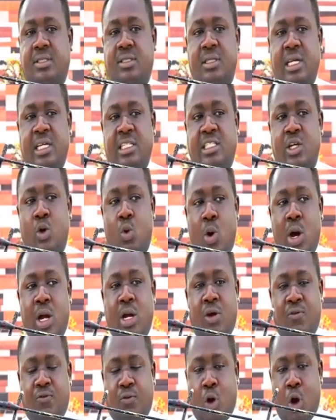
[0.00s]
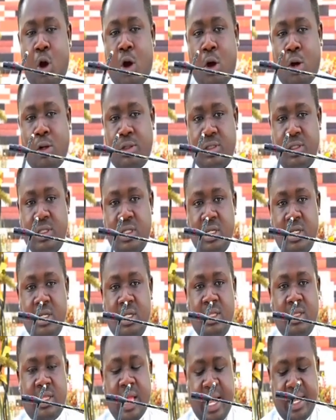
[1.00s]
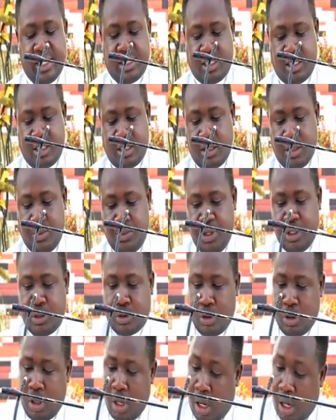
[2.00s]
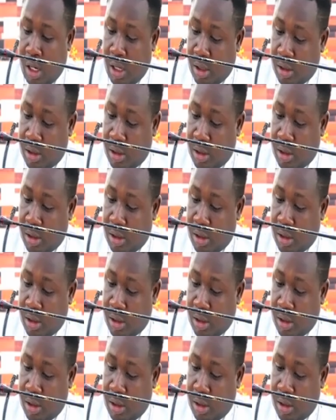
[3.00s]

is the word of God. Thanks be to God.